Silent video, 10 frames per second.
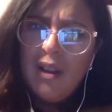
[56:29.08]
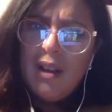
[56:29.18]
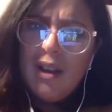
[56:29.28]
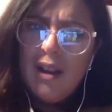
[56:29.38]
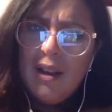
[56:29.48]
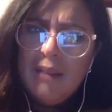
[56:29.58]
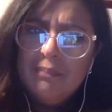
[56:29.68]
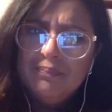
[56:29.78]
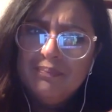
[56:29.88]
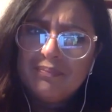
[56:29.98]

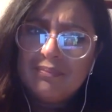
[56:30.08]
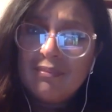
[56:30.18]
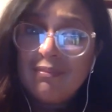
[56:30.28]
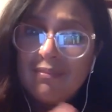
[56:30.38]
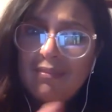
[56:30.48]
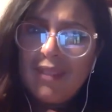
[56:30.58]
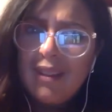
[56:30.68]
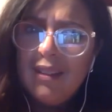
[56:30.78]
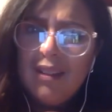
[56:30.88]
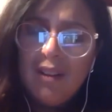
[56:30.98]

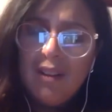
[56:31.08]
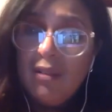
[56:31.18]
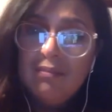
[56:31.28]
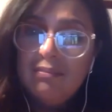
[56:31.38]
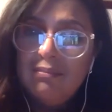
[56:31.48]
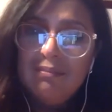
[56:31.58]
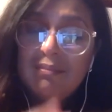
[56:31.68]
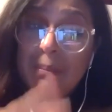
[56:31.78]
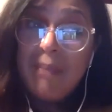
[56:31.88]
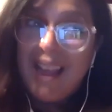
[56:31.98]
you know,
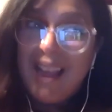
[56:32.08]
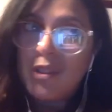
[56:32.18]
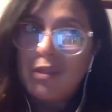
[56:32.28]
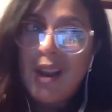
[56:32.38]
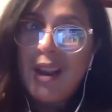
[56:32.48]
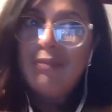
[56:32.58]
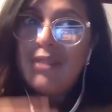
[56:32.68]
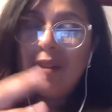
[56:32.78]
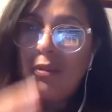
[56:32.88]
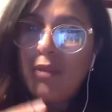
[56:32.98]
the mass graves,
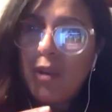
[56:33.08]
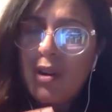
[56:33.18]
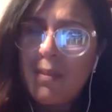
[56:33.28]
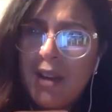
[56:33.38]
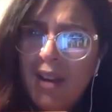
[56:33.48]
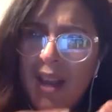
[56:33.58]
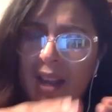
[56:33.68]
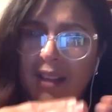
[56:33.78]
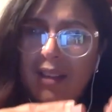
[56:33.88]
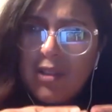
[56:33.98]
and you've heard about,
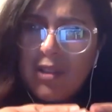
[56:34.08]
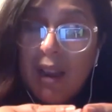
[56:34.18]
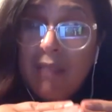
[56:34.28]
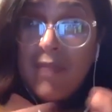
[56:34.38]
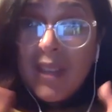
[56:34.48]
you know, so I feel